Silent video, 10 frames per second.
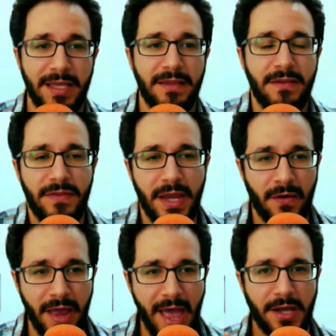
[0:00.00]
that they are
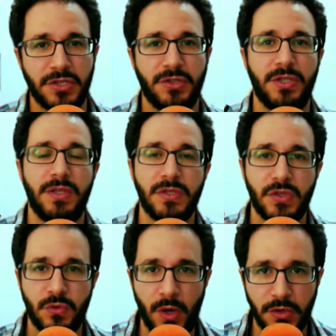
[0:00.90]
actually the
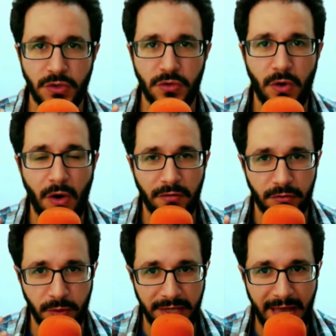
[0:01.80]
structure of
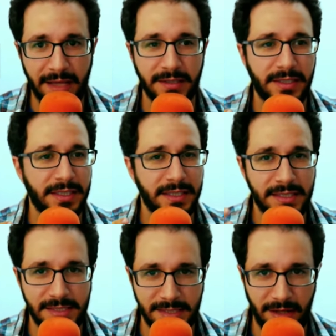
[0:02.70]
reality
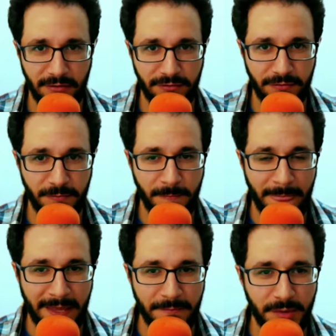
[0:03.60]
itself,
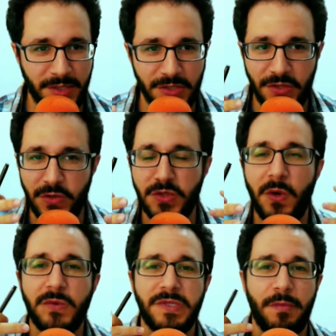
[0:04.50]
because there's no
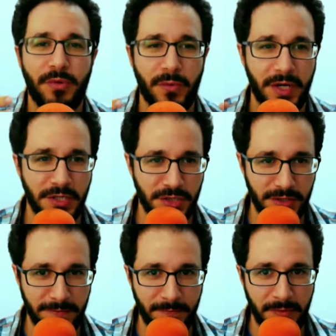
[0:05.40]
separation
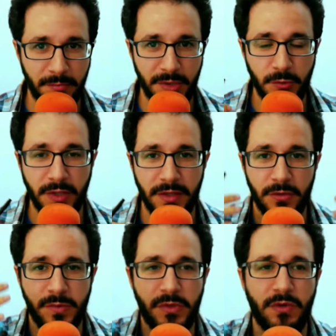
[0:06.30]
between the
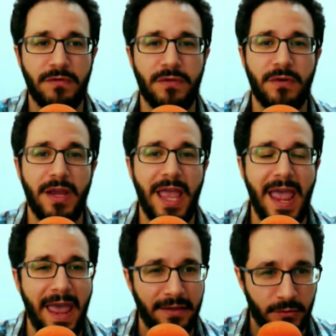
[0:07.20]
observer
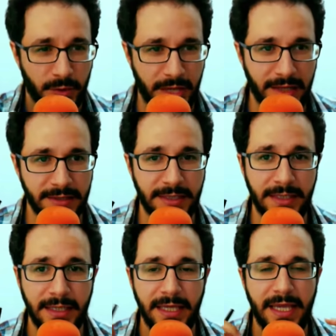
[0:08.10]
and
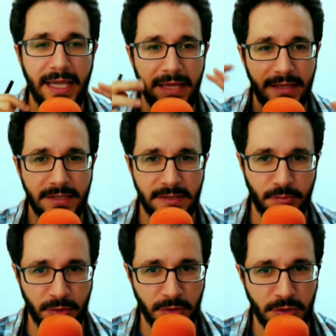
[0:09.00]
reality in the
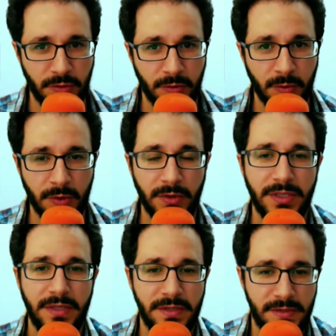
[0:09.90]
spiritual world,
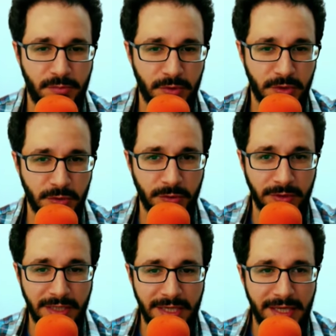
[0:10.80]
in the
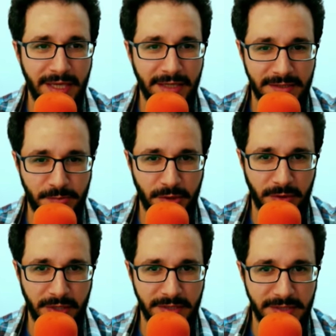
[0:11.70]
spiritual
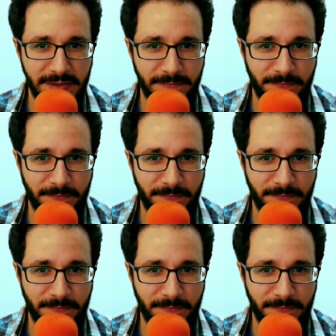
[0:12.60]
experience.